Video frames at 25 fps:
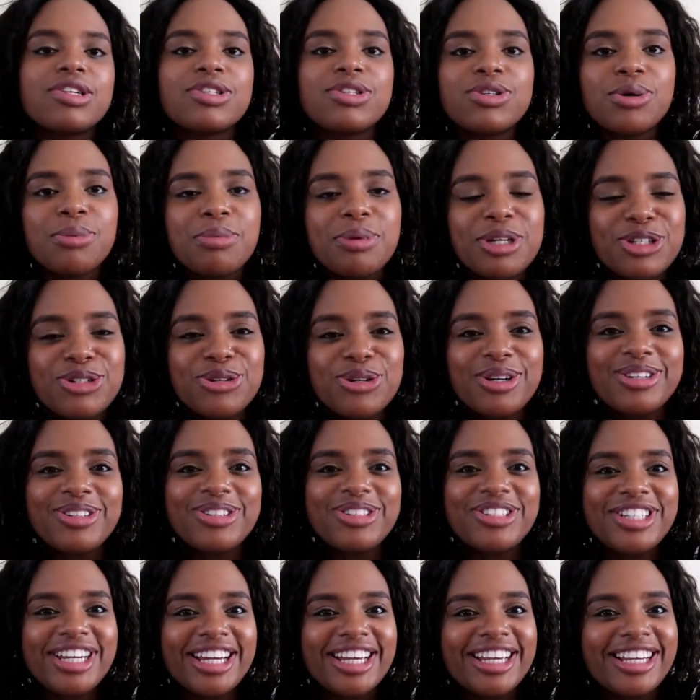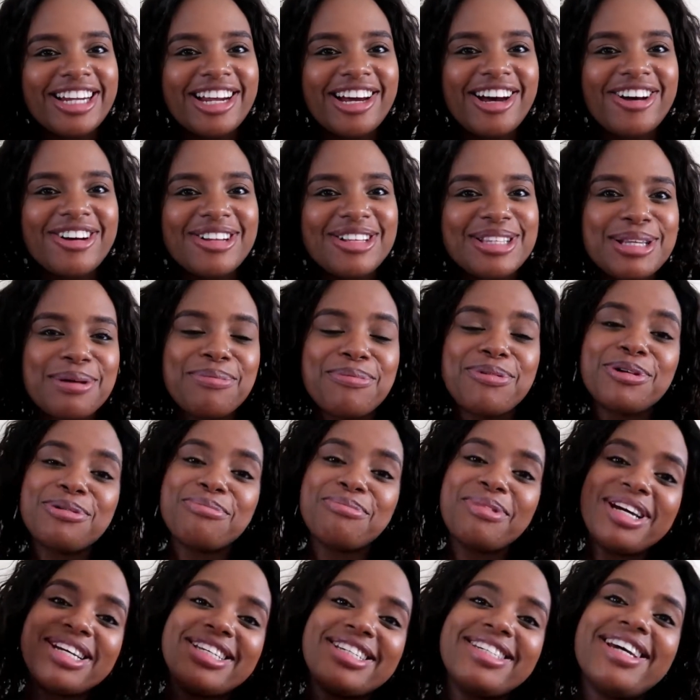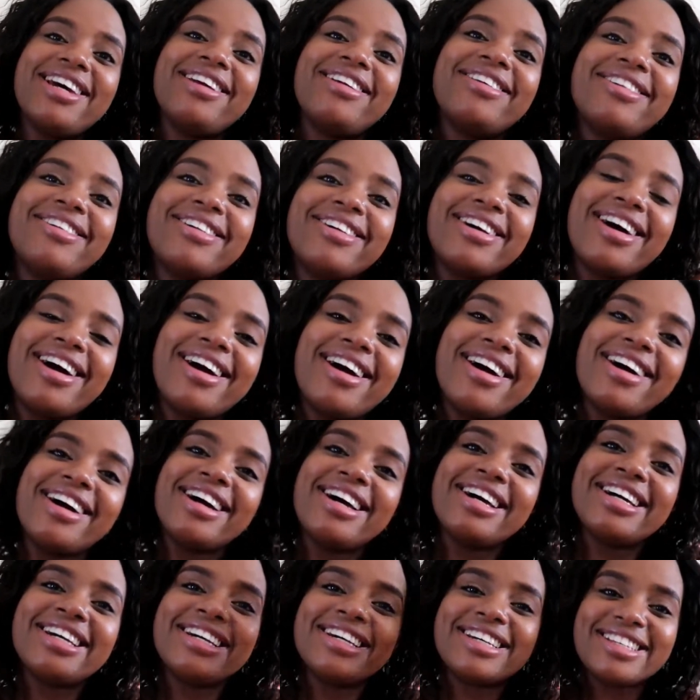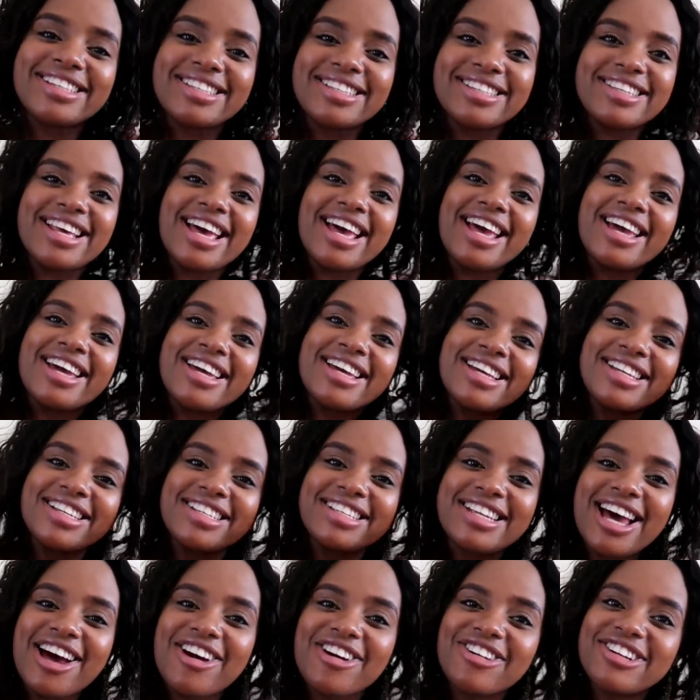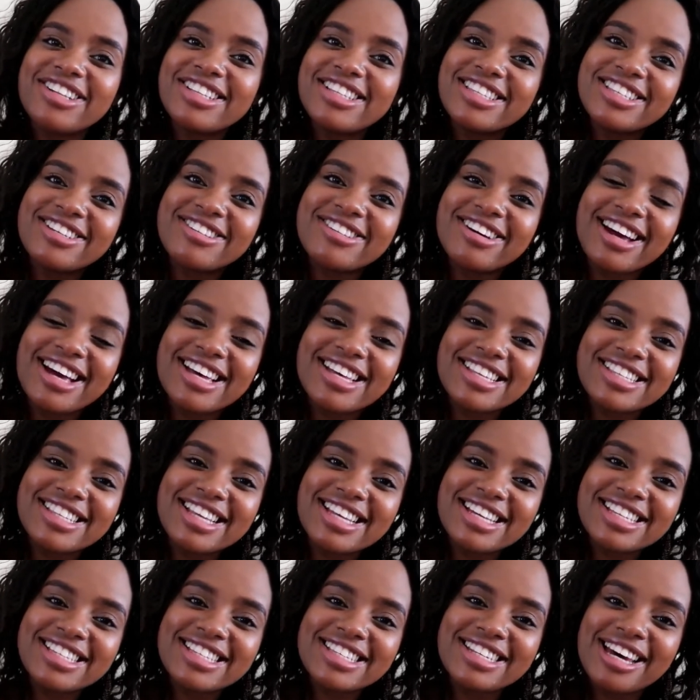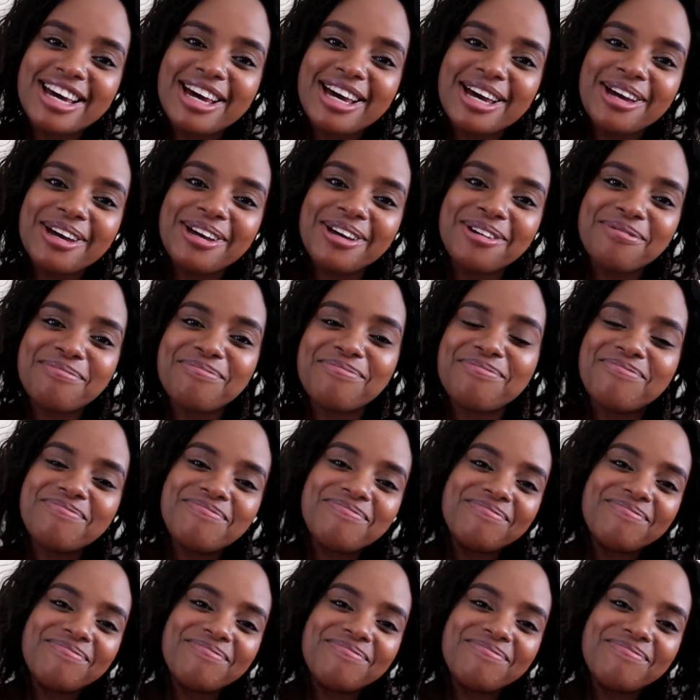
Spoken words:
So be sure to check it out, support my channel, guys, and I will see you guys next time.